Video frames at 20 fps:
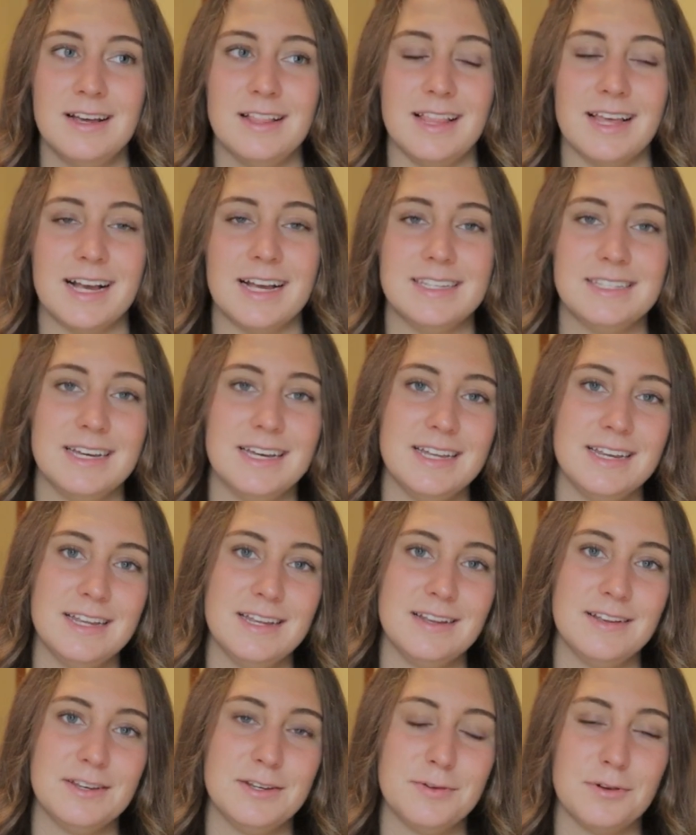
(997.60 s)
like I said,
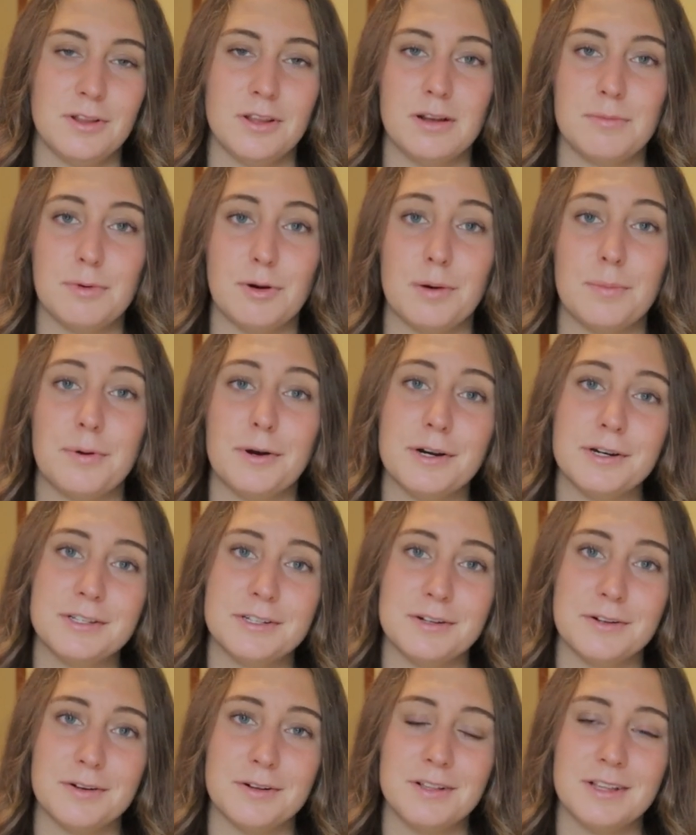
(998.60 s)
doing a little more
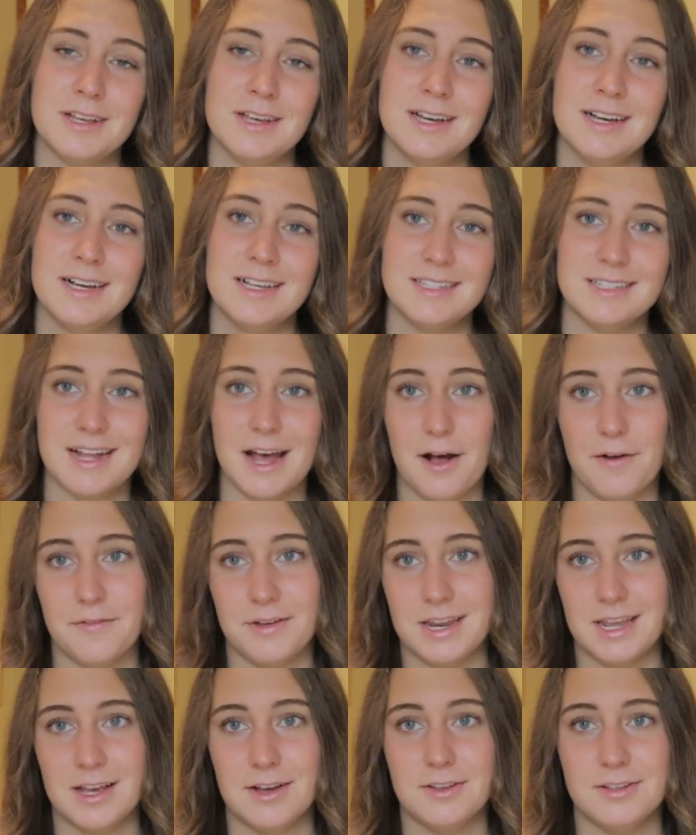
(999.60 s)
personal style
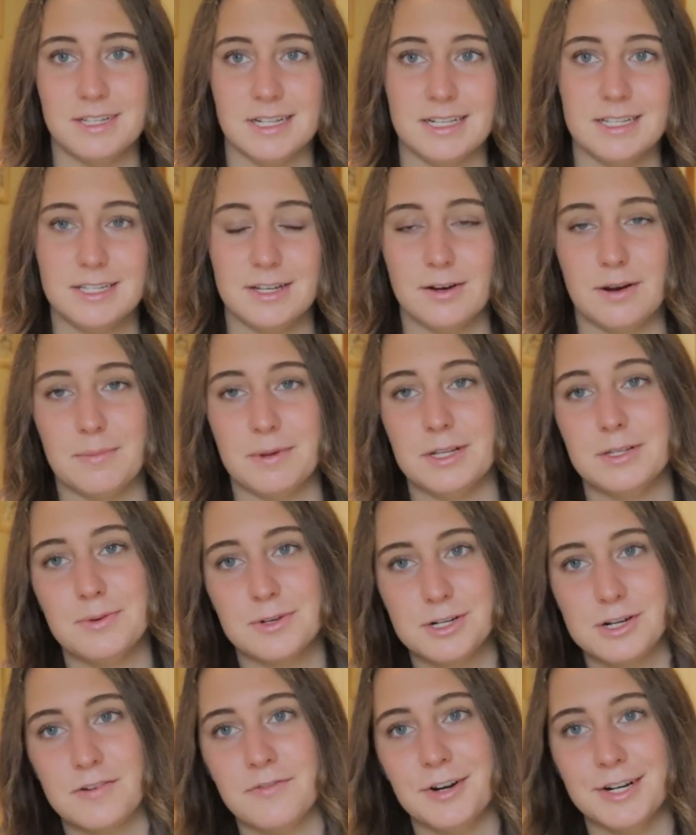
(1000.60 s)
videos, and so I'm going to
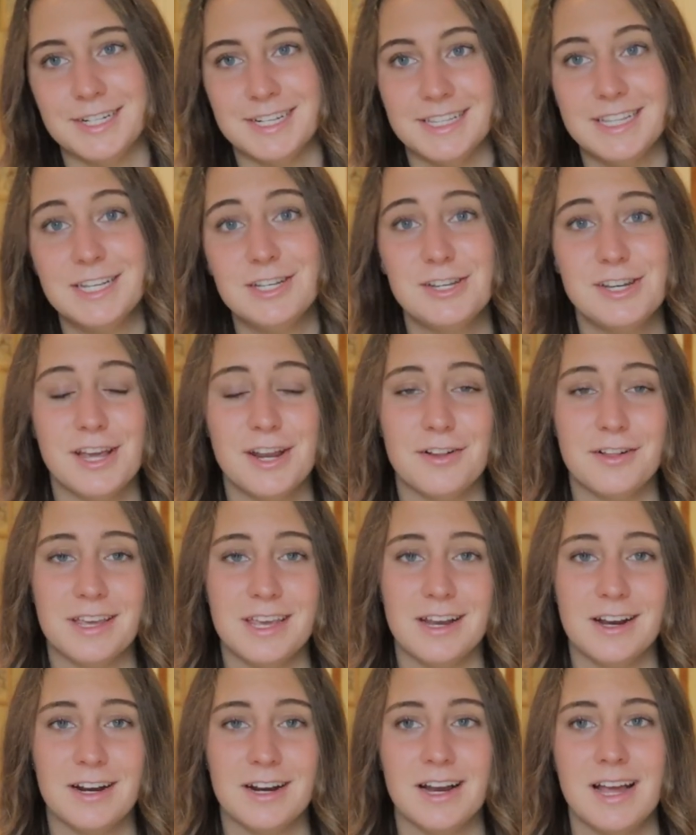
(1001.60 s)
switch over to this channel
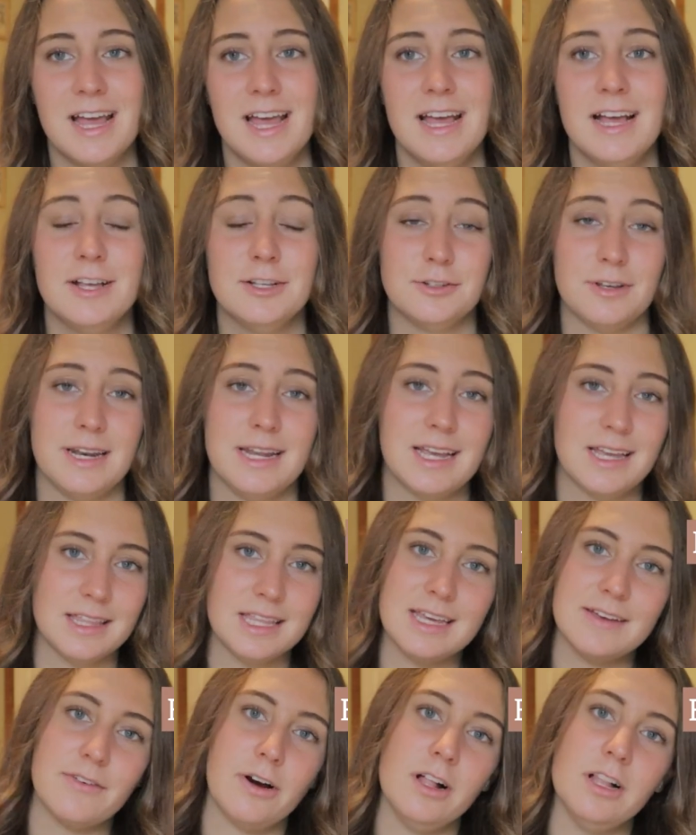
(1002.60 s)
here so that I can
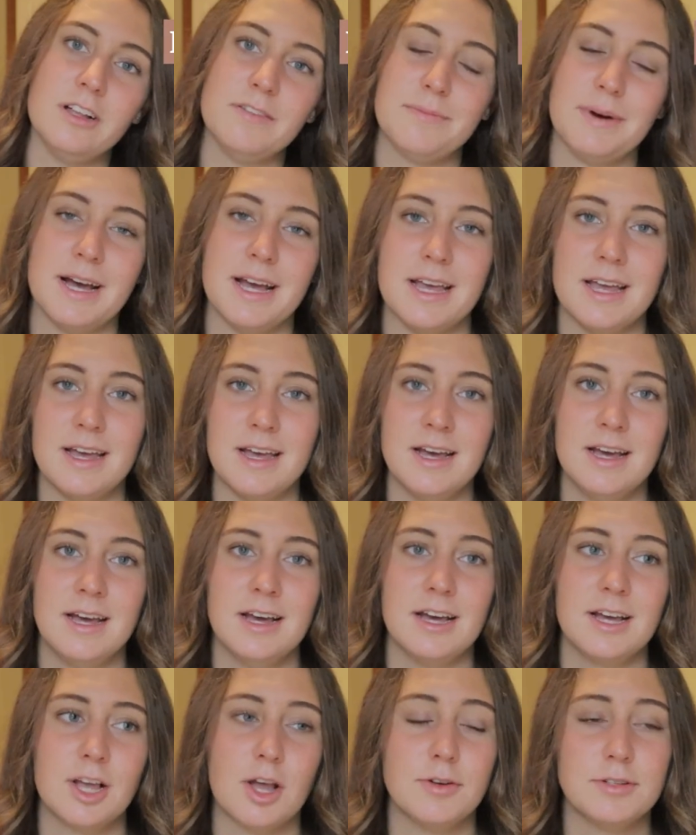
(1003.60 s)
leave all of my
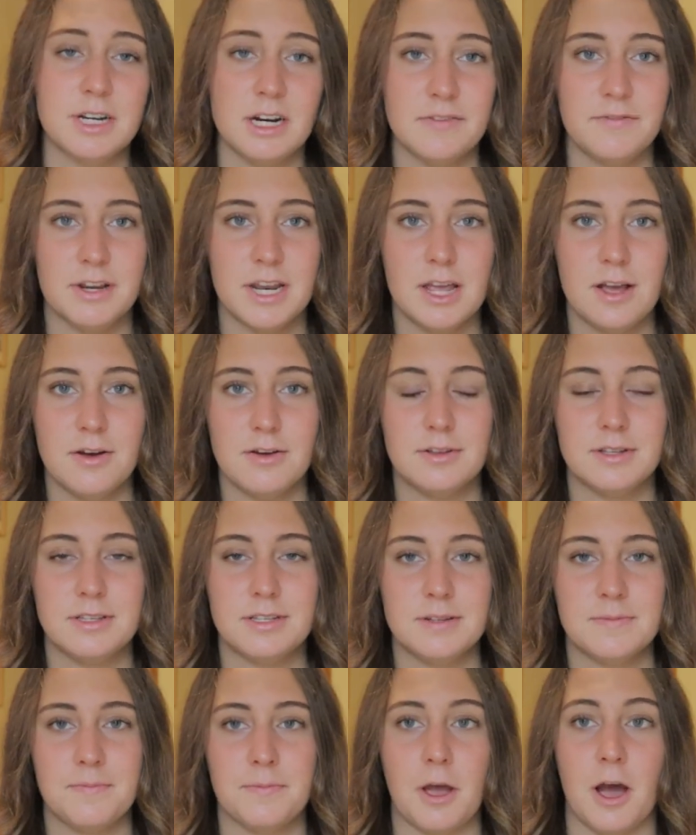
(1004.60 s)
Coast Guard
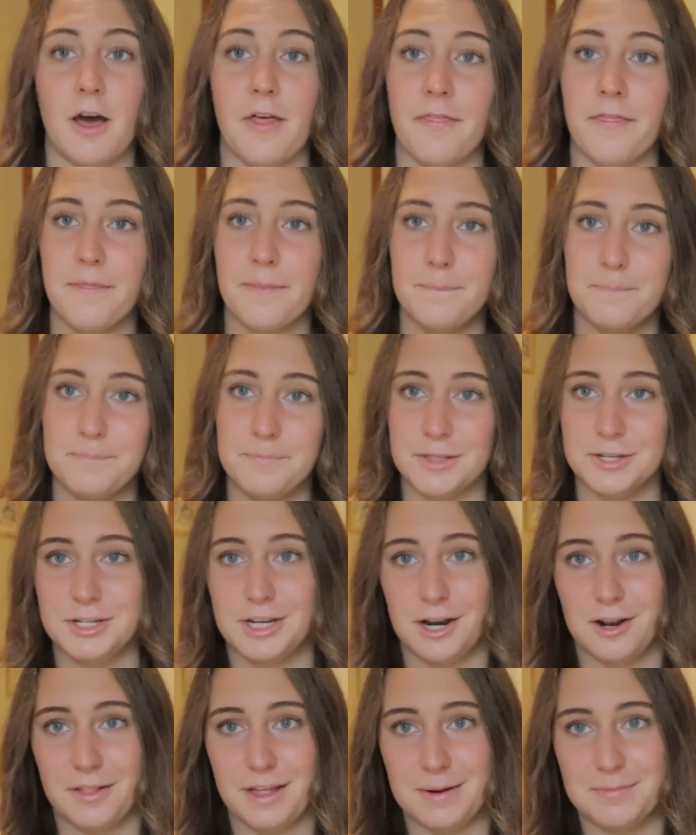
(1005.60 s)
videos on the
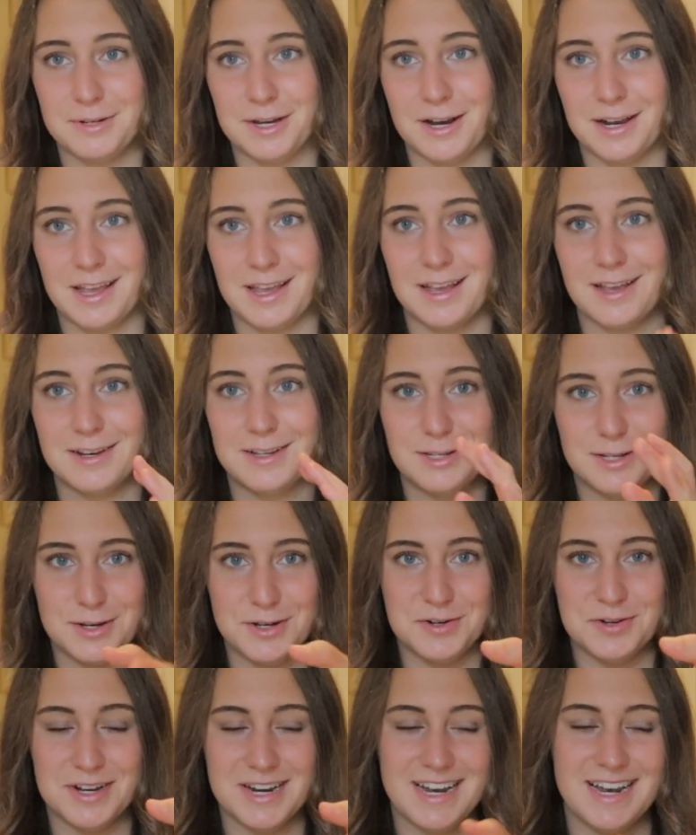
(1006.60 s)
channel that I'm talking
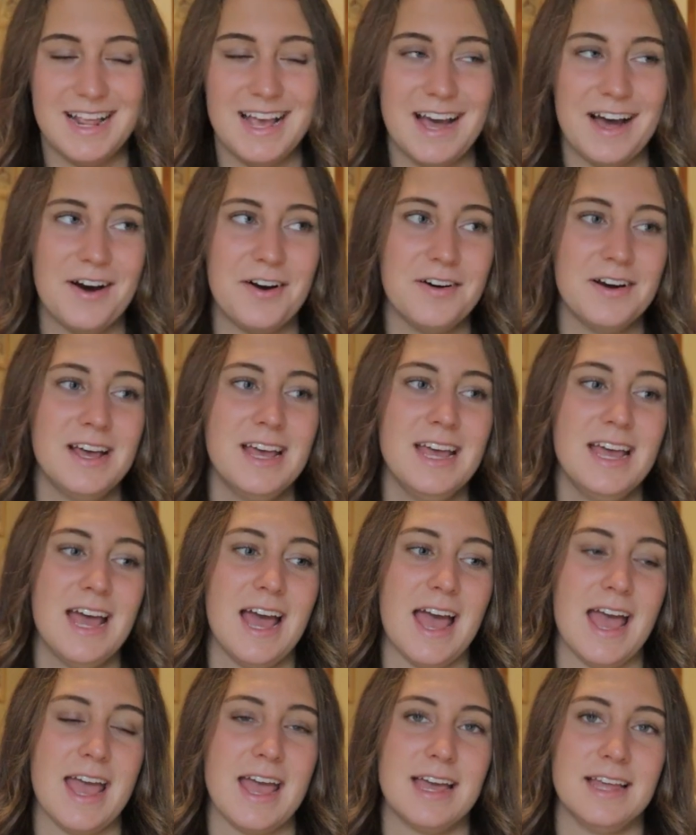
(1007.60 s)
to now
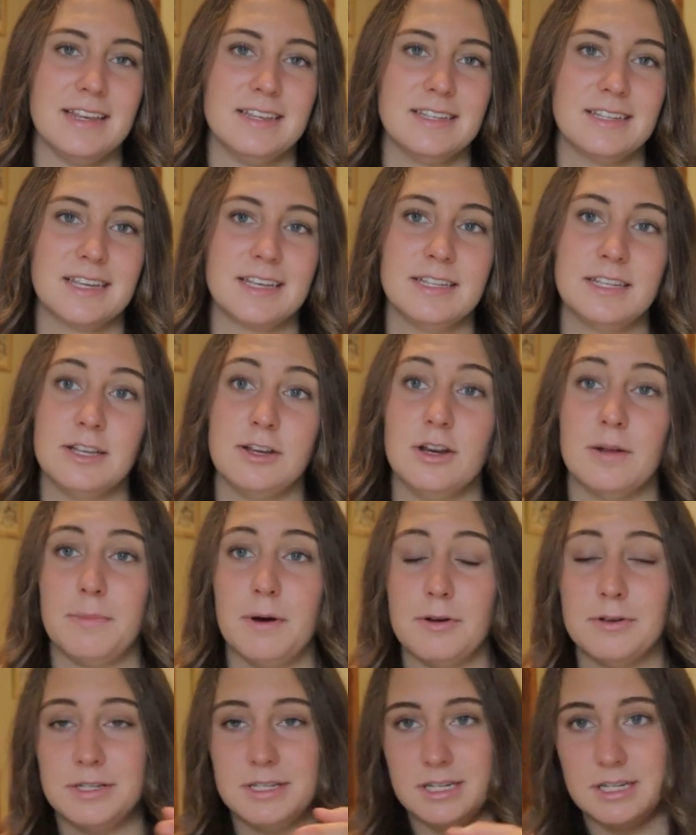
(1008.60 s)
and continue to
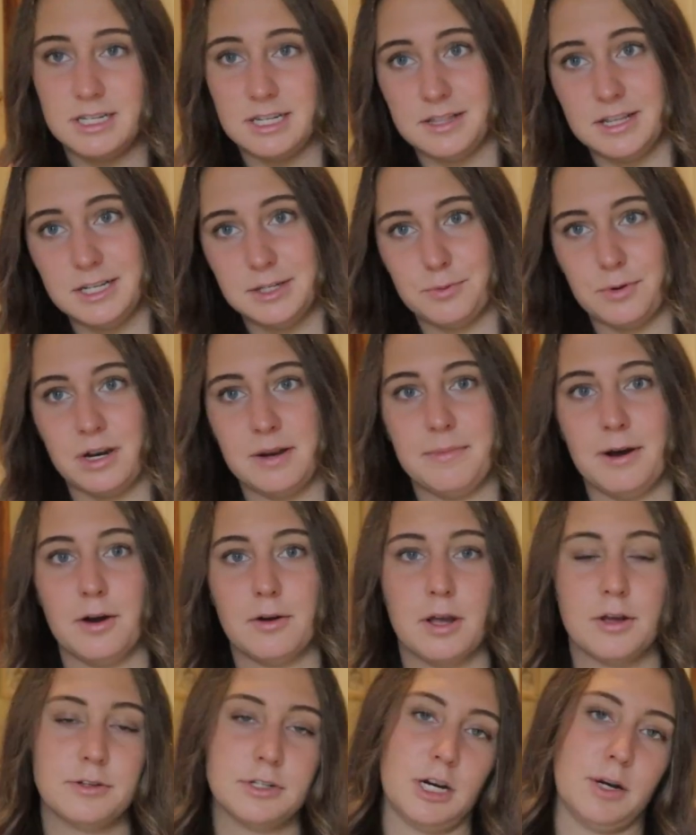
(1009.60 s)
post to this one about
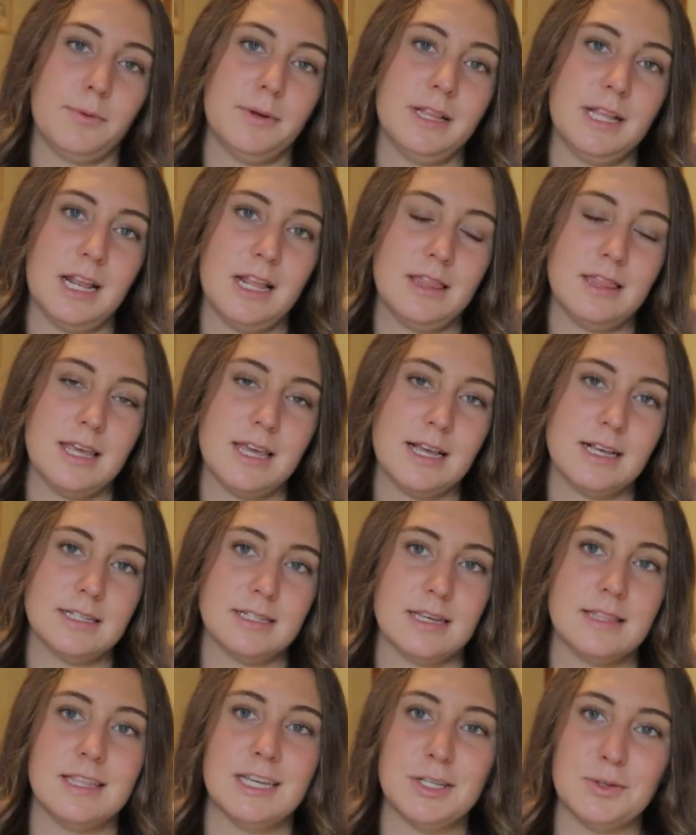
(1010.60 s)
Coast Guard related things
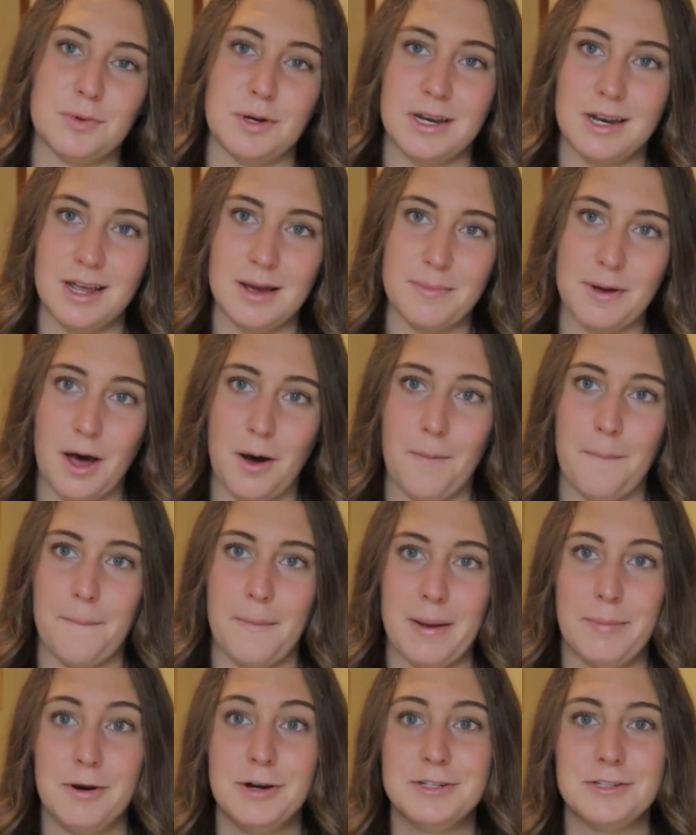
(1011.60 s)
and this one about
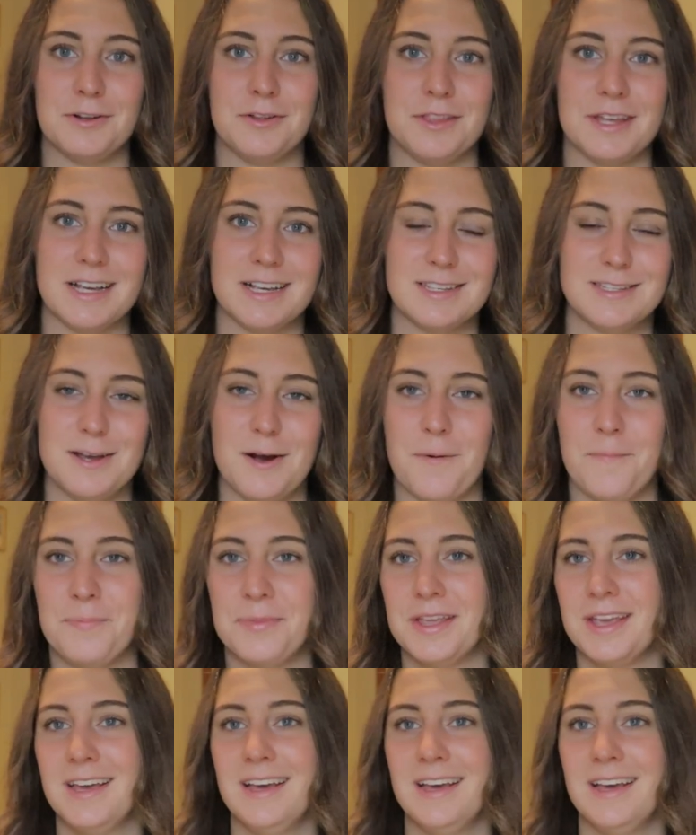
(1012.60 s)
my personal things. So